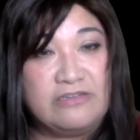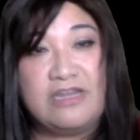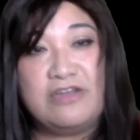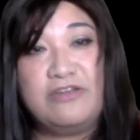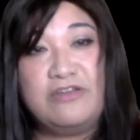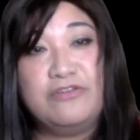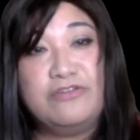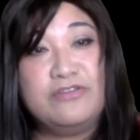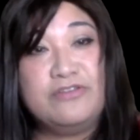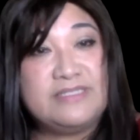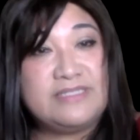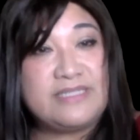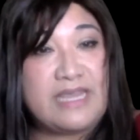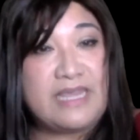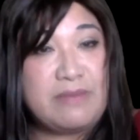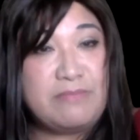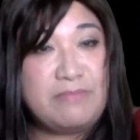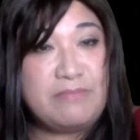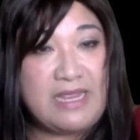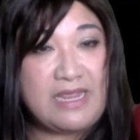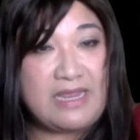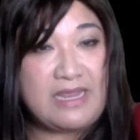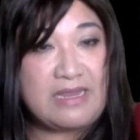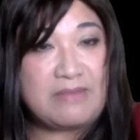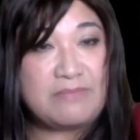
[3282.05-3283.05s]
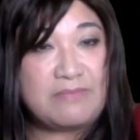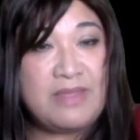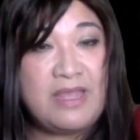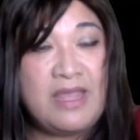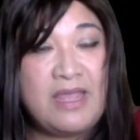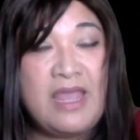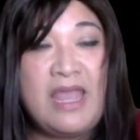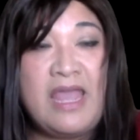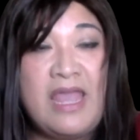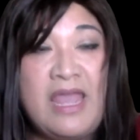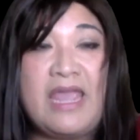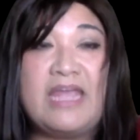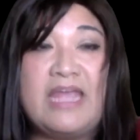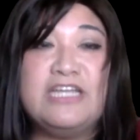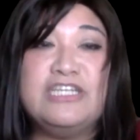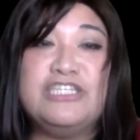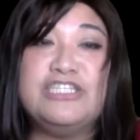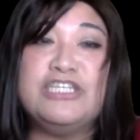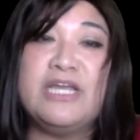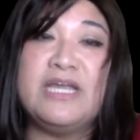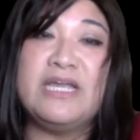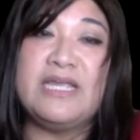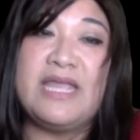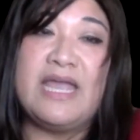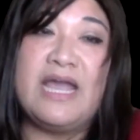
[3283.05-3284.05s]
under the same name and
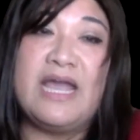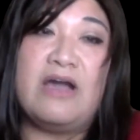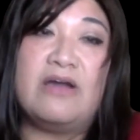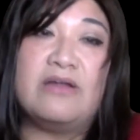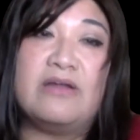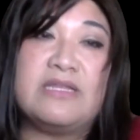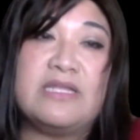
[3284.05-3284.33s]
check out.